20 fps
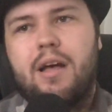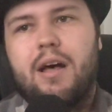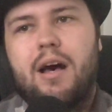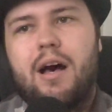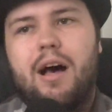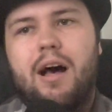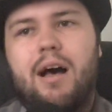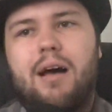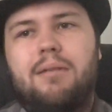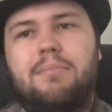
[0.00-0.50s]

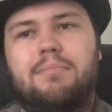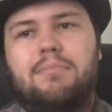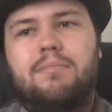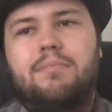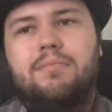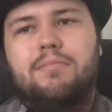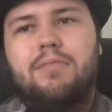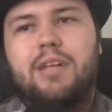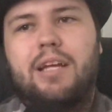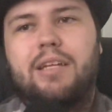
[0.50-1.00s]

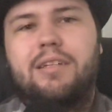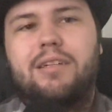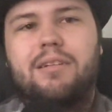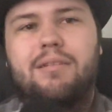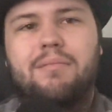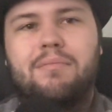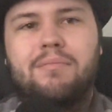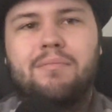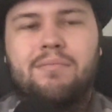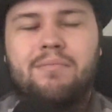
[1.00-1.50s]
Like
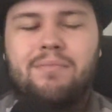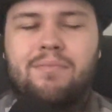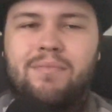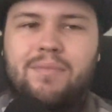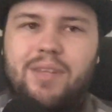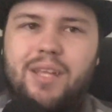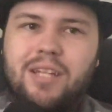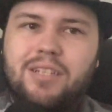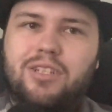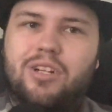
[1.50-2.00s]

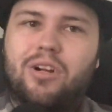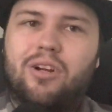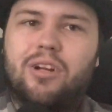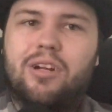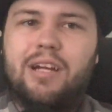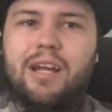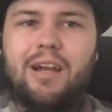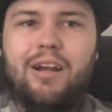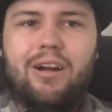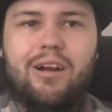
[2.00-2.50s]
in the
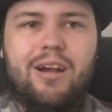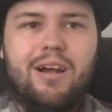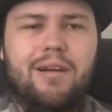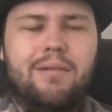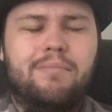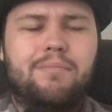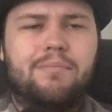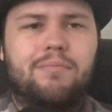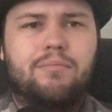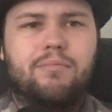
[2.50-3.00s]
current
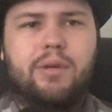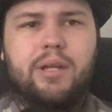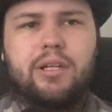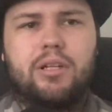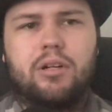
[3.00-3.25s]
era, we